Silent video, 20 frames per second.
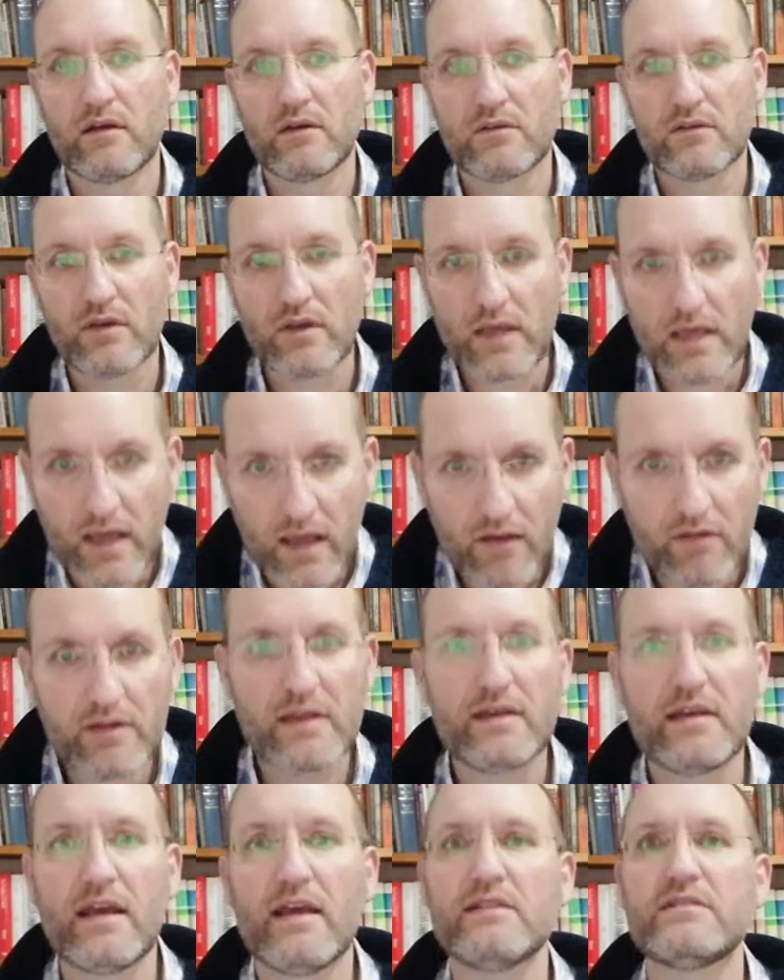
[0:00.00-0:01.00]
So here in
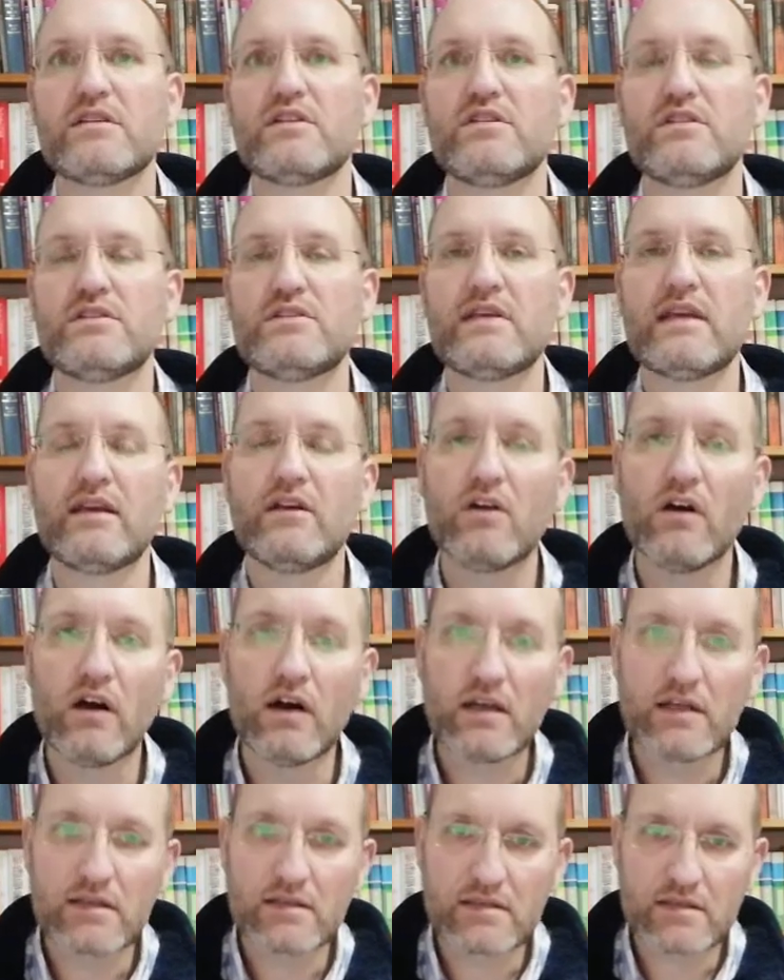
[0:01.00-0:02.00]
the desert, you see,
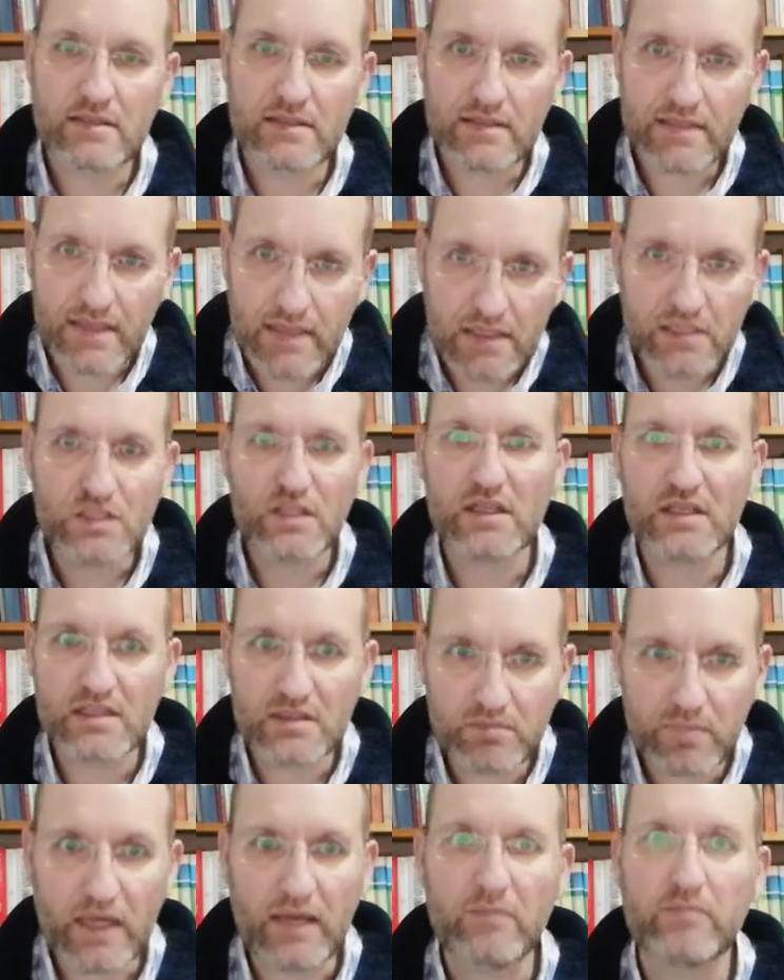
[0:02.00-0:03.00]
God is teaching
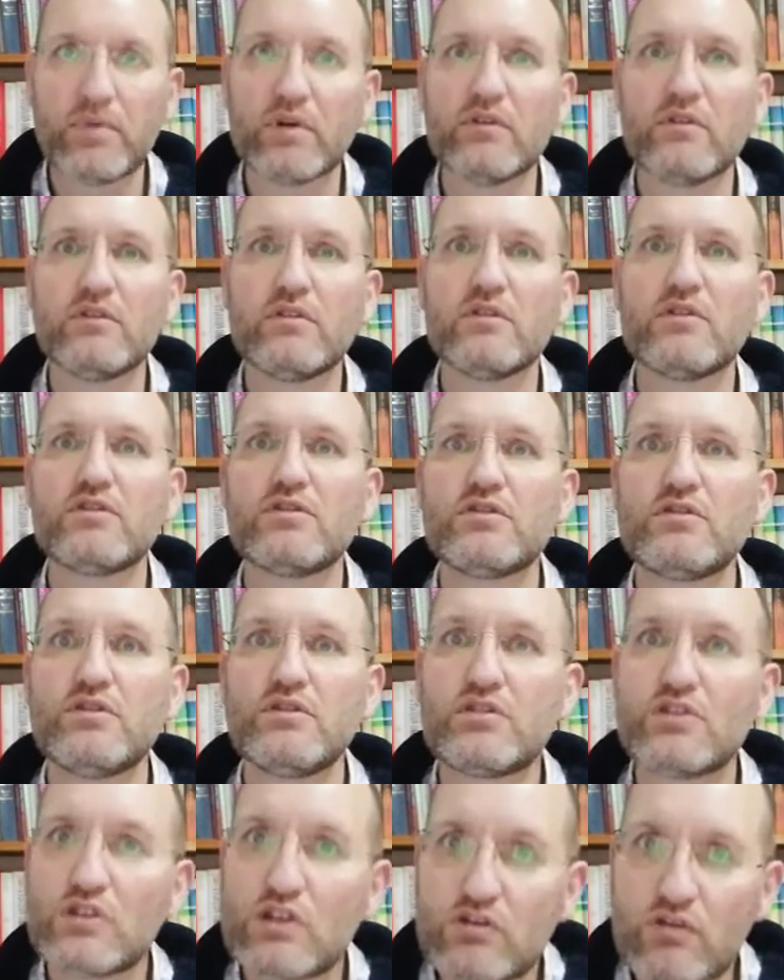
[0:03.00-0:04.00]
His people to
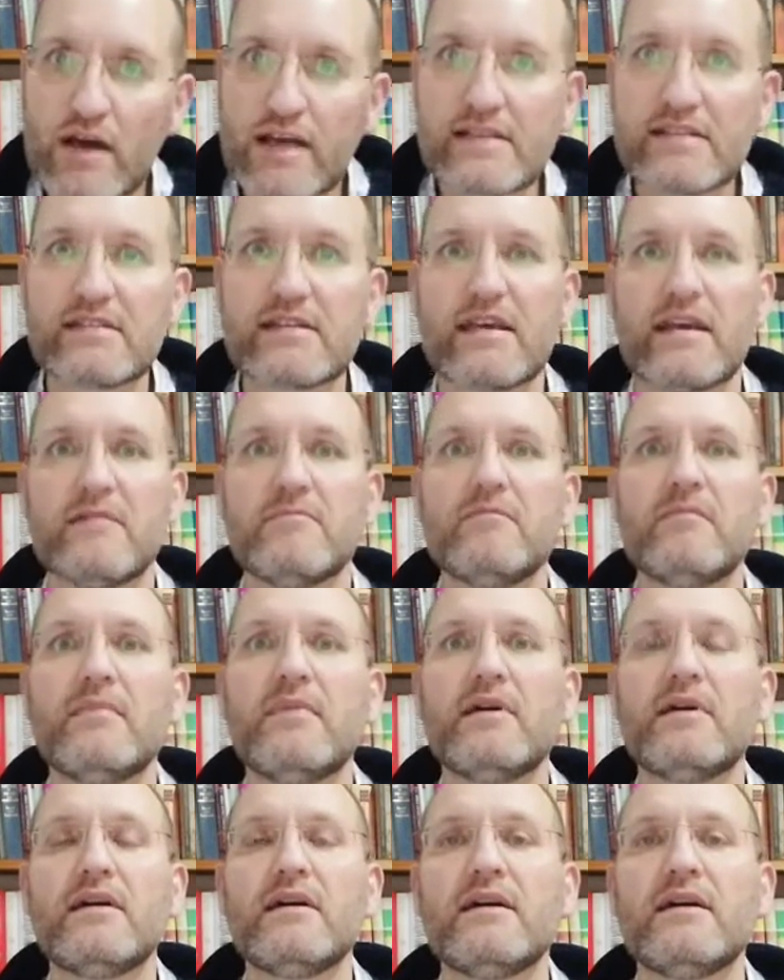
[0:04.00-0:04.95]
trust Him